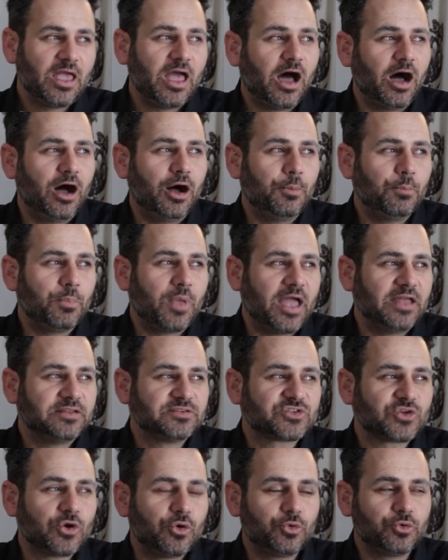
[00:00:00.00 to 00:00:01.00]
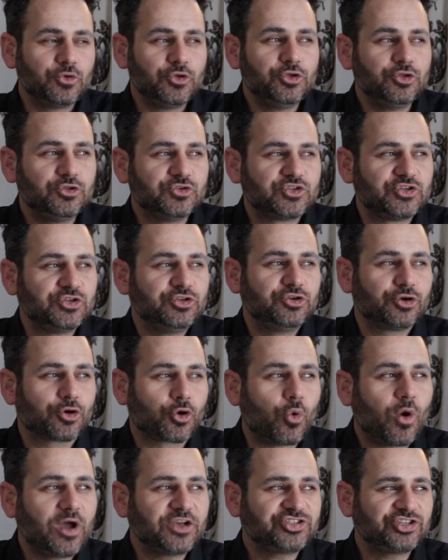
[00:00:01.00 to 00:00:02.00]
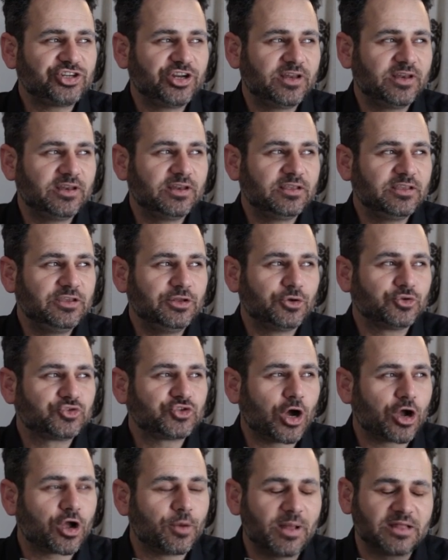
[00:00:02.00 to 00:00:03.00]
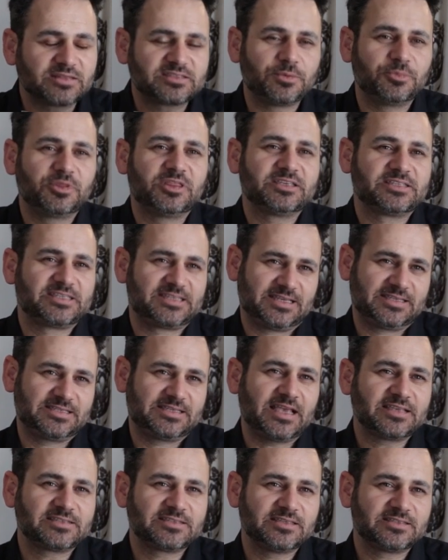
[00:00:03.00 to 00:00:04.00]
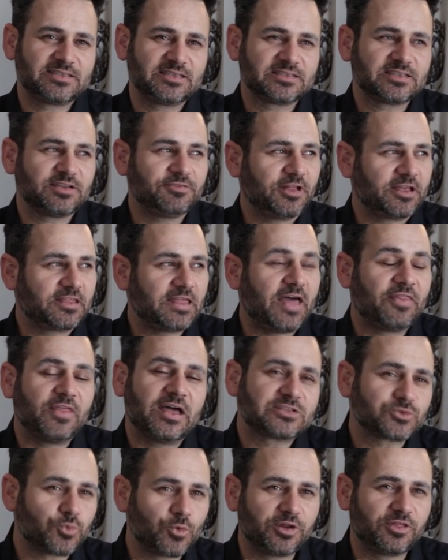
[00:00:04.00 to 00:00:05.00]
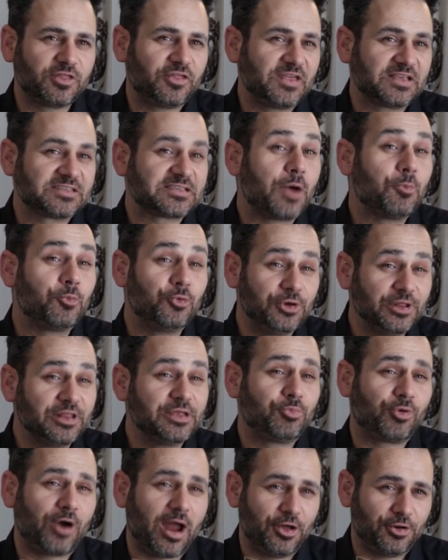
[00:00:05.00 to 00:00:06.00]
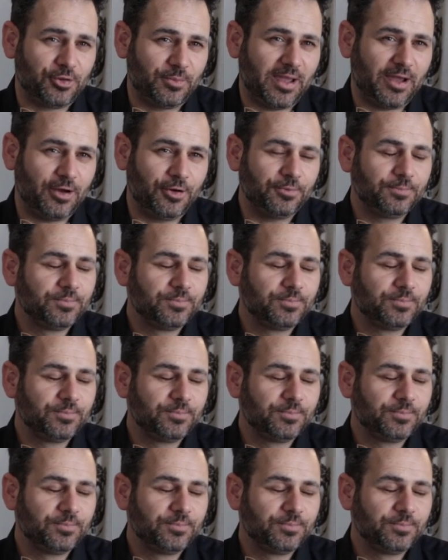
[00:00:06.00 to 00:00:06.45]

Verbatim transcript: Um, and so to your question, you know, talk about some of the successes and stuff like that. That's one of the things I'm really proud about.